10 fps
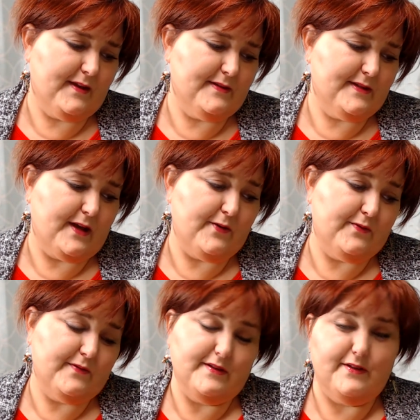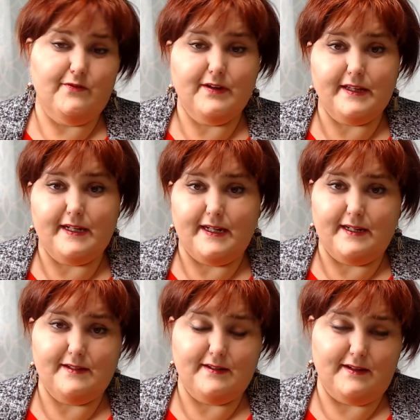So you really
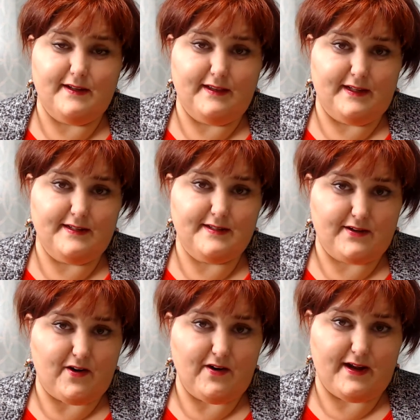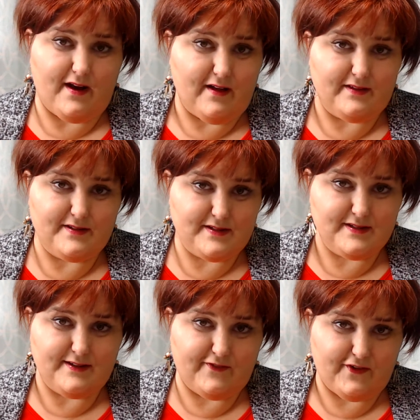need to enlist a
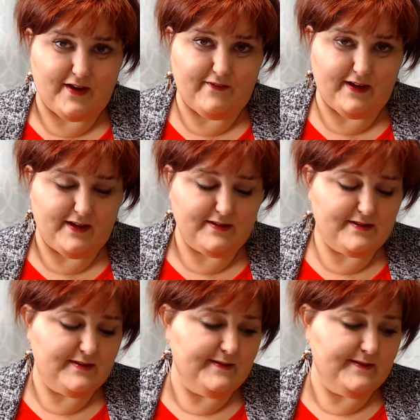cardiologist if you have EDS.